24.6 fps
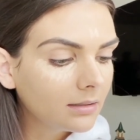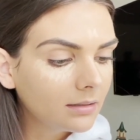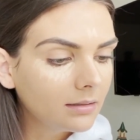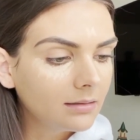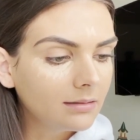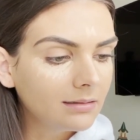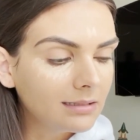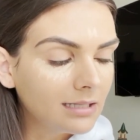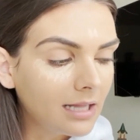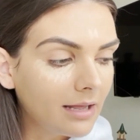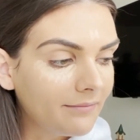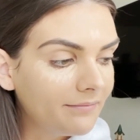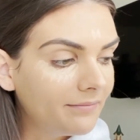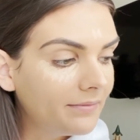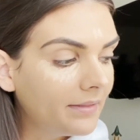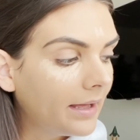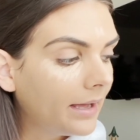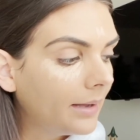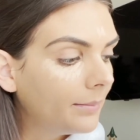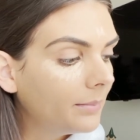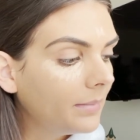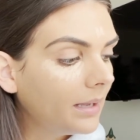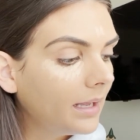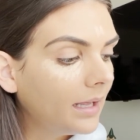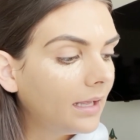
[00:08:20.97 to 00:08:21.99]
love
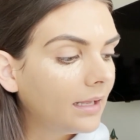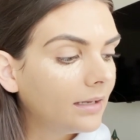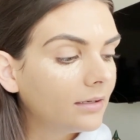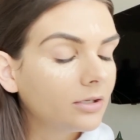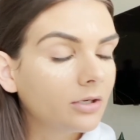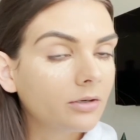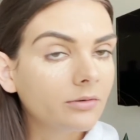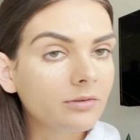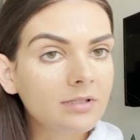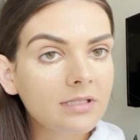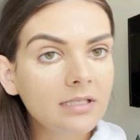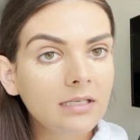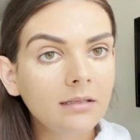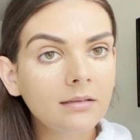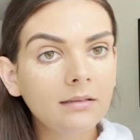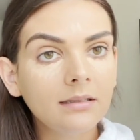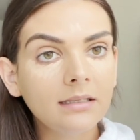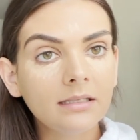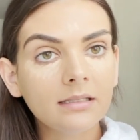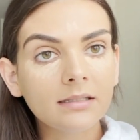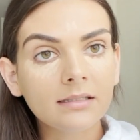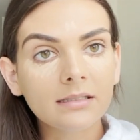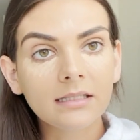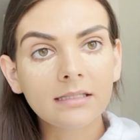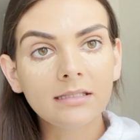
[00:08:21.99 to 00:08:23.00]
them, and go see
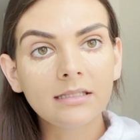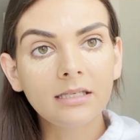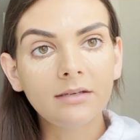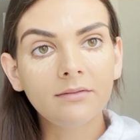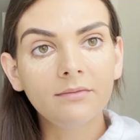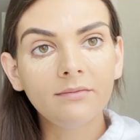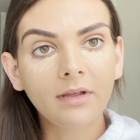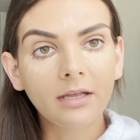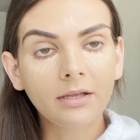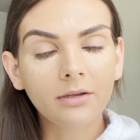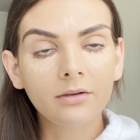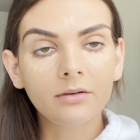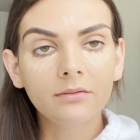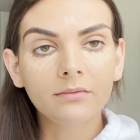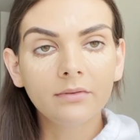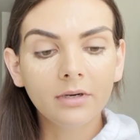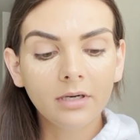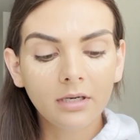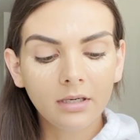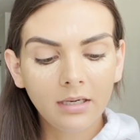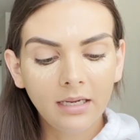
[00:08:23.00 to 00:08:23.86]
Elise. It's in Vancouver.